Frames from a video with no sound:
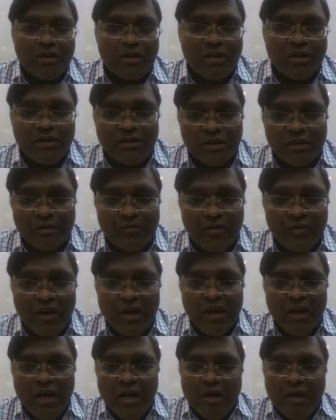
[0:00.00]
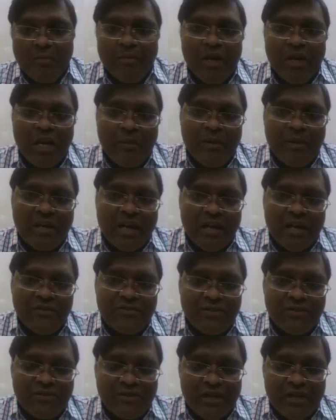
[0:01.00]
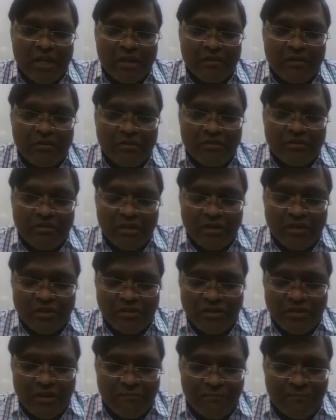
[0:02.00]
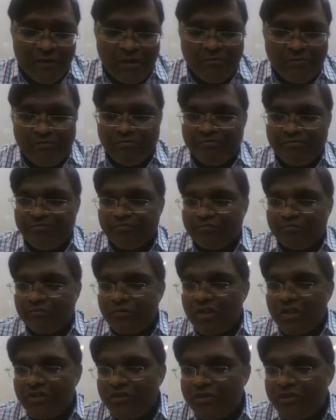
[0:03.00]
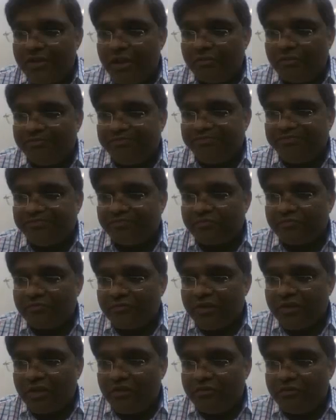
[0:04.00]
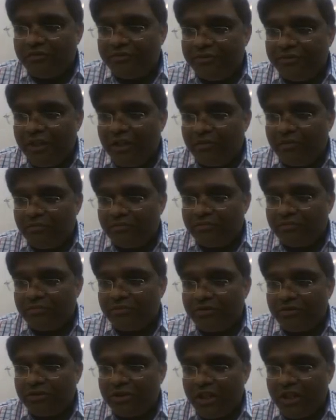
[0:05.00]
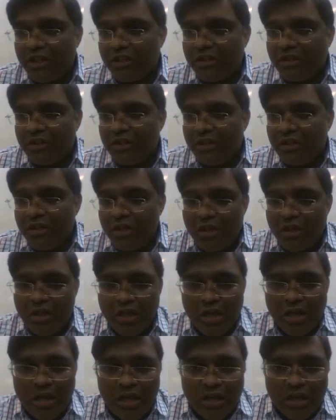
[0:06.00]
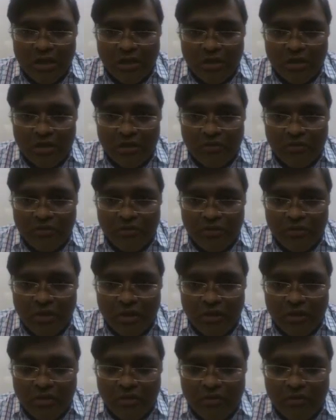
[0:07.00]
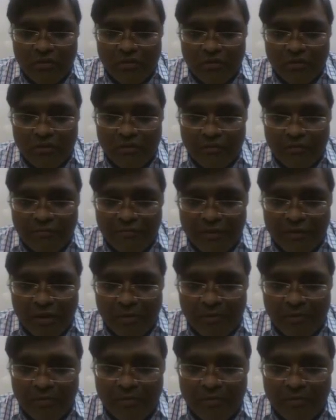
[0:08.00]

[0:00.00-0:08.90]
Thickness is increasing over here. Thickness go on increasing. We will be considering, say this is the film. This is the film.